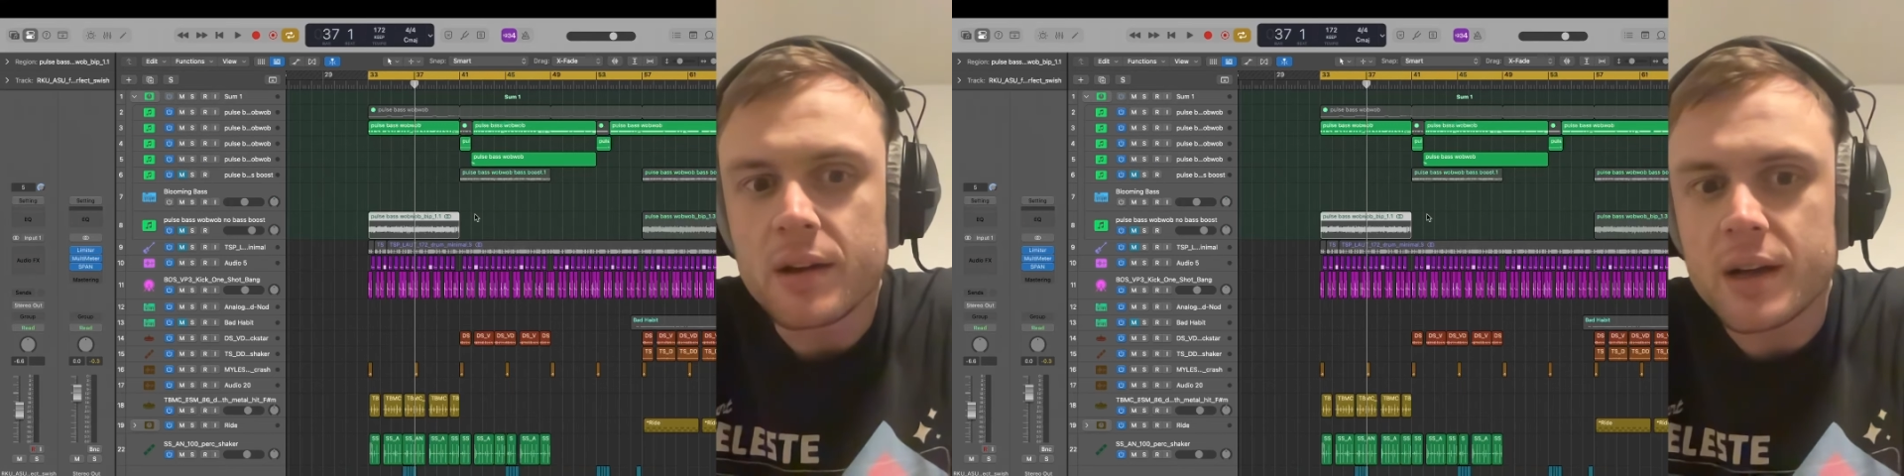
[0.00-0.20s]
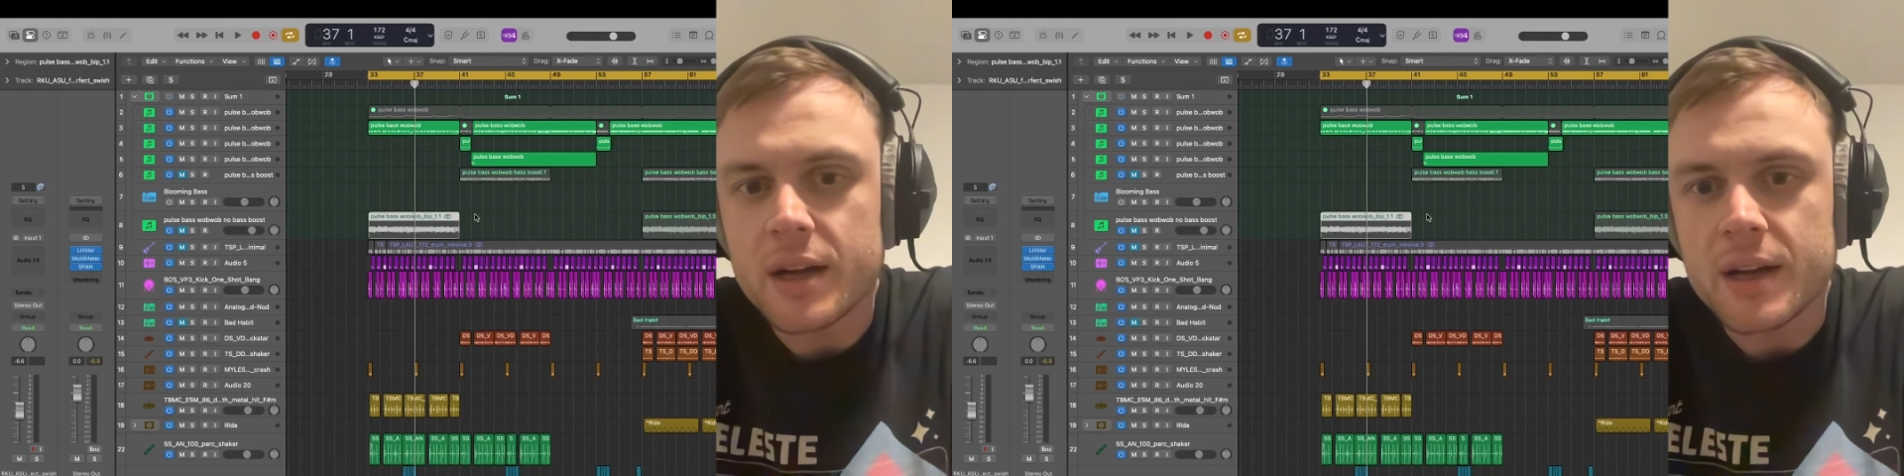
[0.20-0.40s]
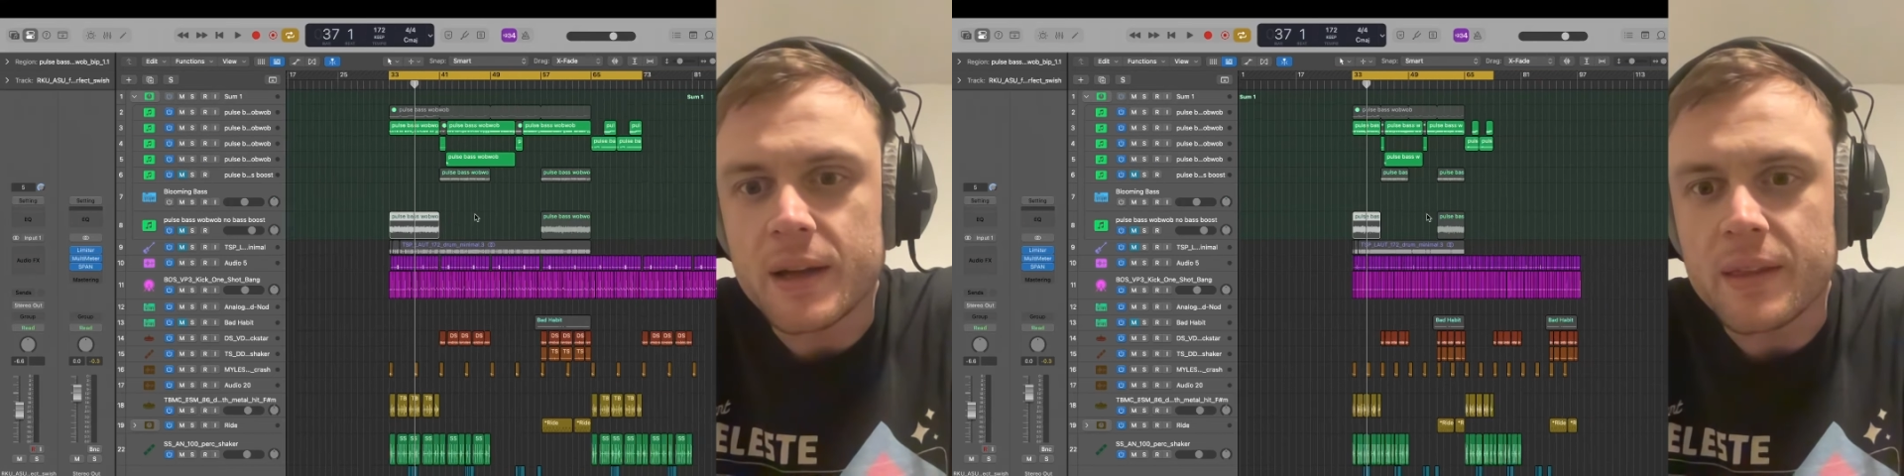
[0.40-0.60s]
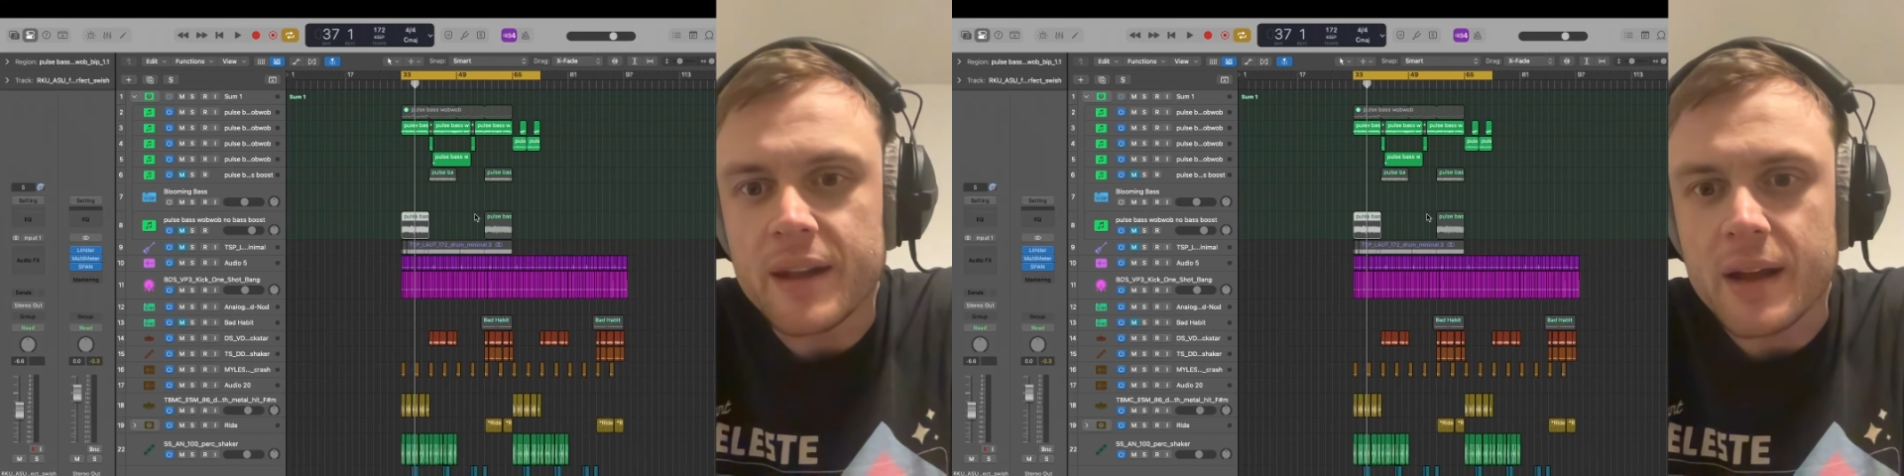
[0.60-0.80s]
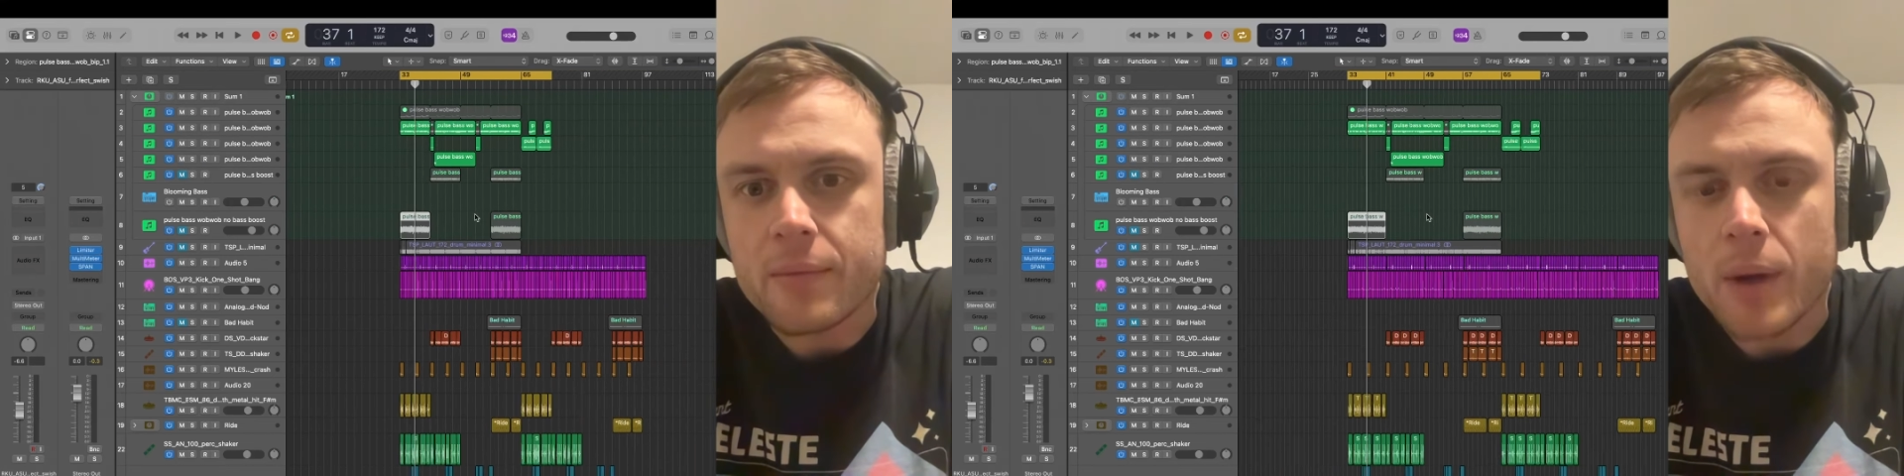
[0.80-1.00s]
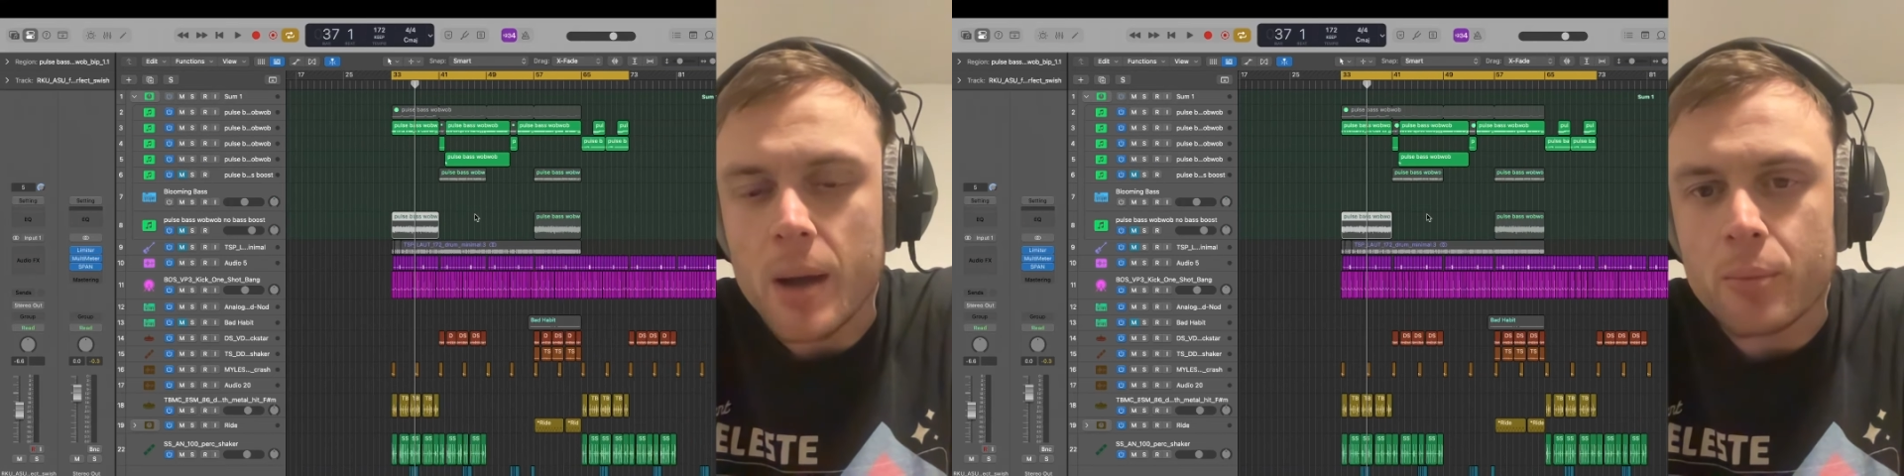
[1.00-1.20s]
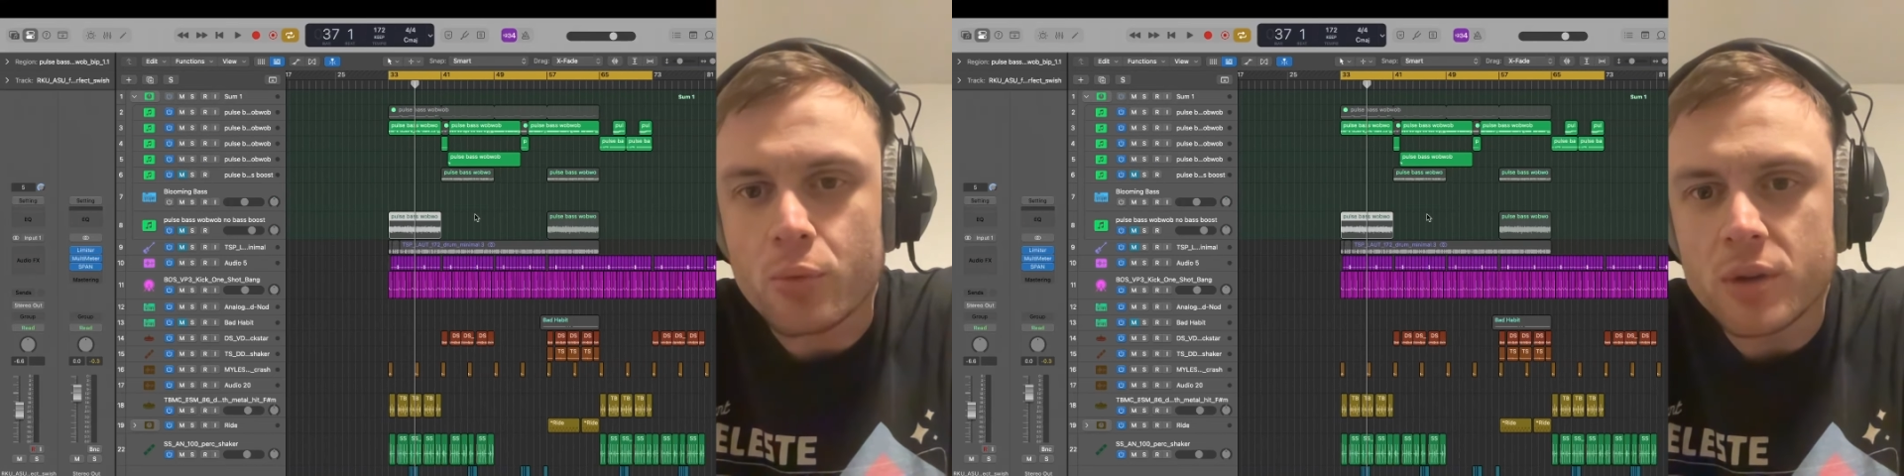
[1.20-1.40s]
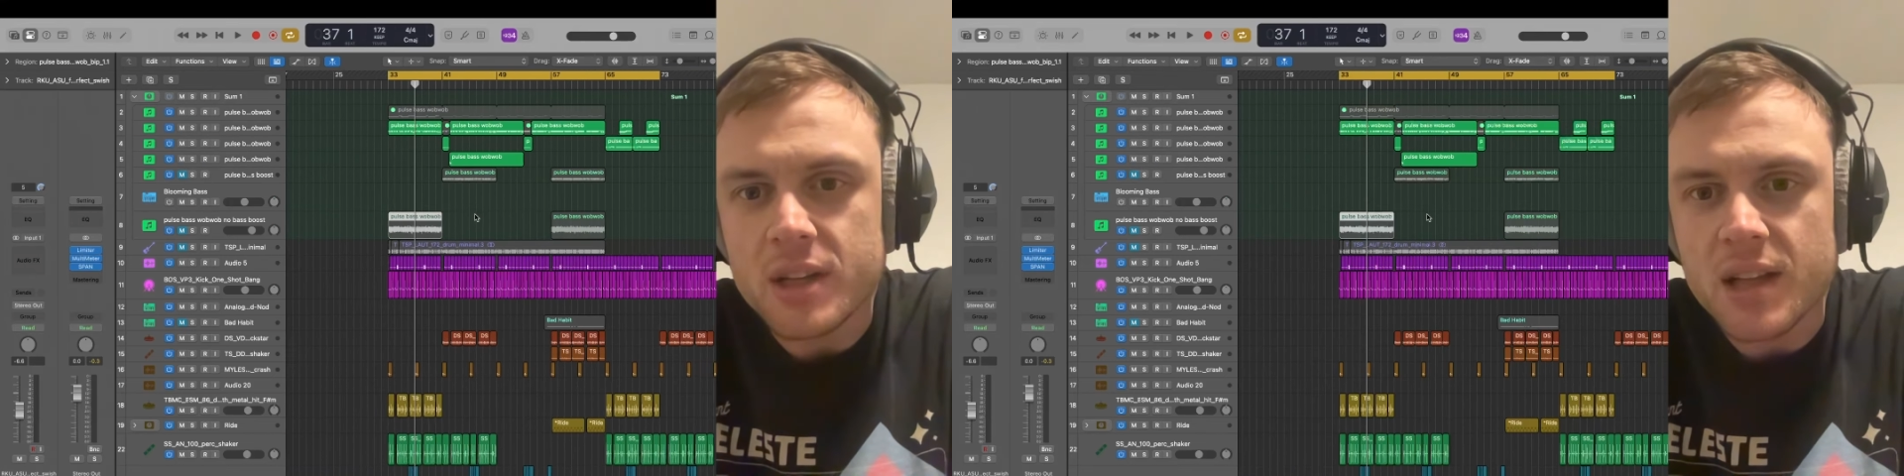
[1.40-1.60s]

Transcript: that I'm really